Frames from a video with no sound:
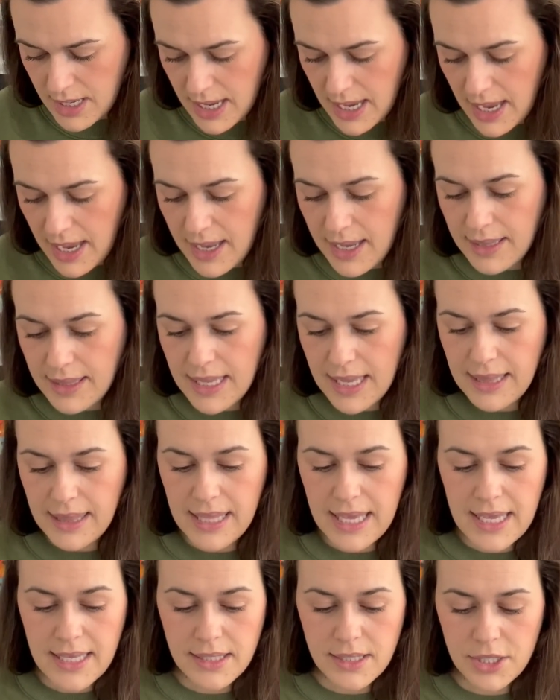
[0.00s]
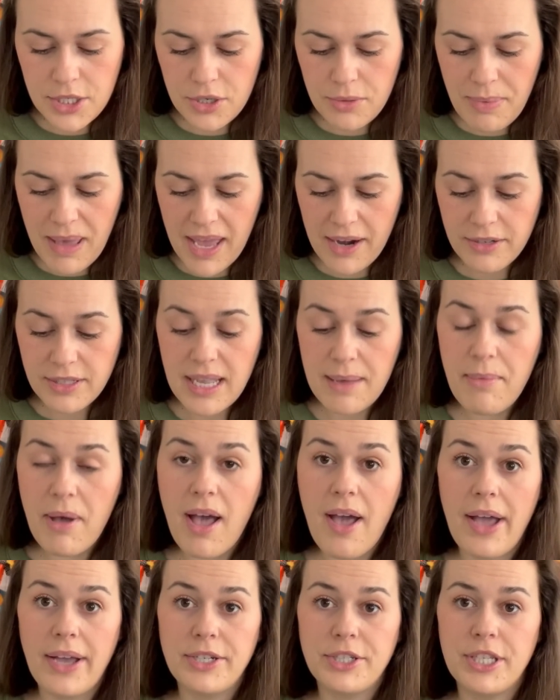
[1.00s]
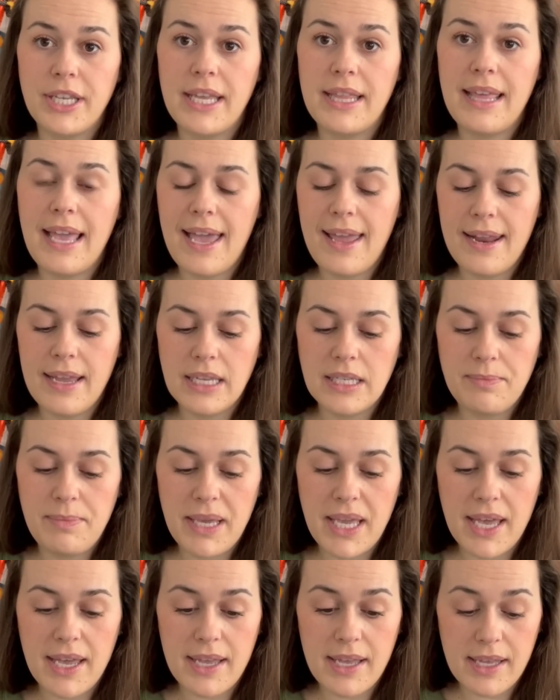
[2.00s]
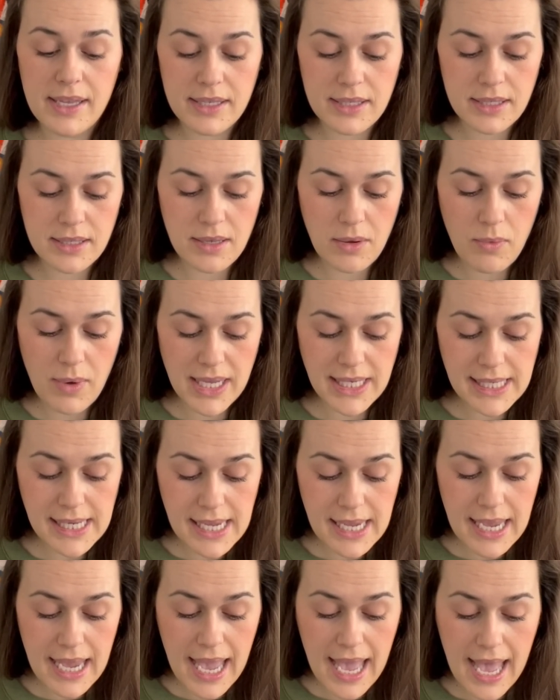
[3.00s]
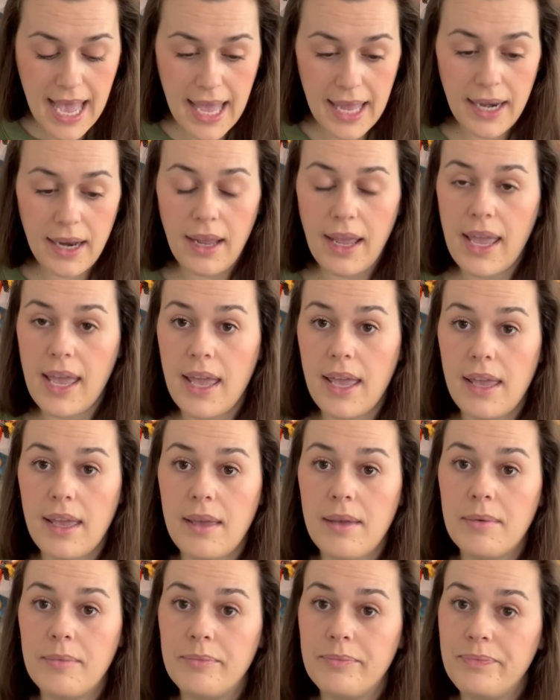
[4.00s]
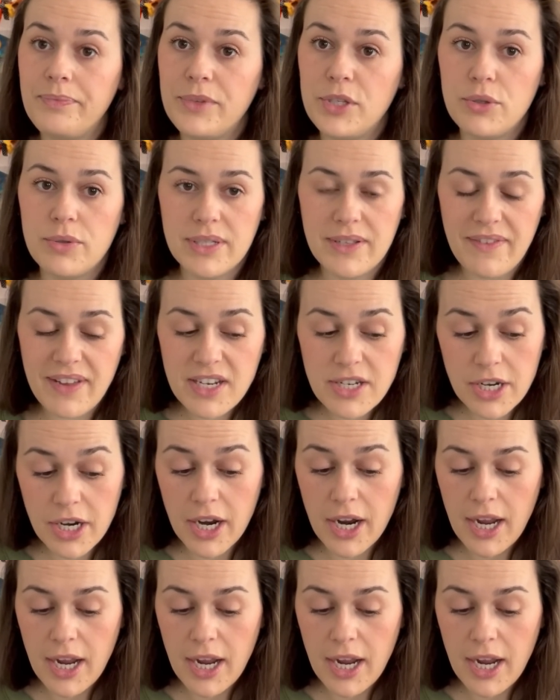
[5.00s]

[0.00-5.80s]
And then these two patterns I bought actually in the annex because Wendy had she was a vendor.